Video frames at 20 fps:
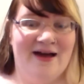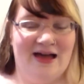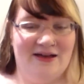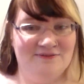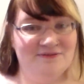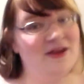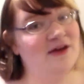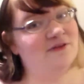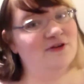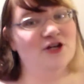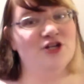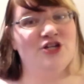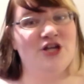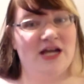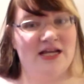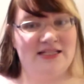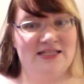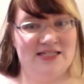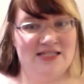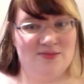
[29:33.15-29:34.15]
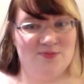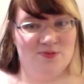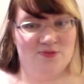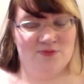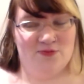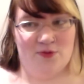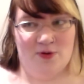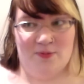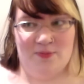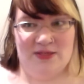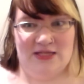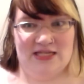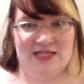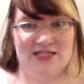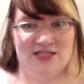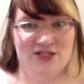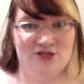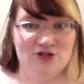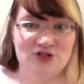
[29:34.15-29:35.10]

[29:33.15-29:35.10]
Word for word: I've never tried these before because